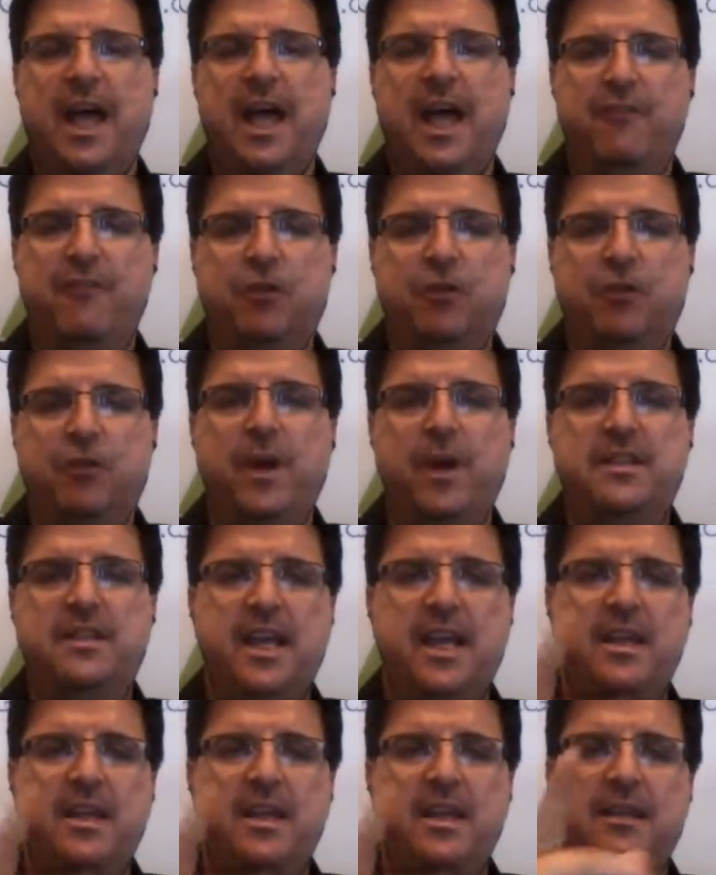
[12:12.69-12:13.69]
Have a great
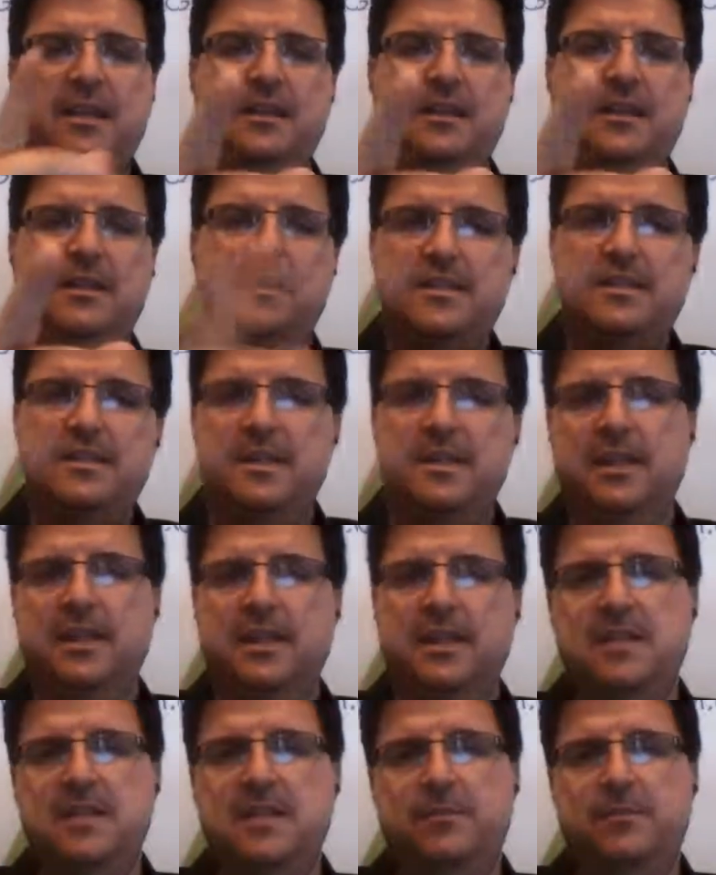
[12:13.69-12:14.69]
day. See you next time.